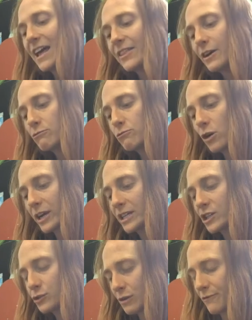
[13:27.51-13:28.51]
that
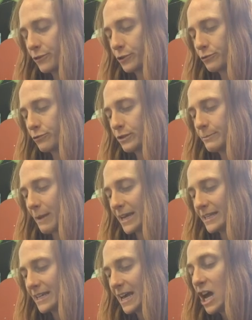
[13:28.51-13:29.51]
rockets travelled through
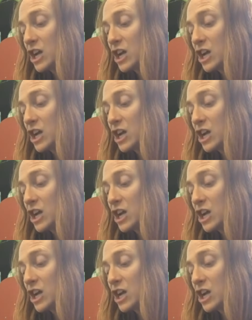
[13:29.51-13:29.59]
space.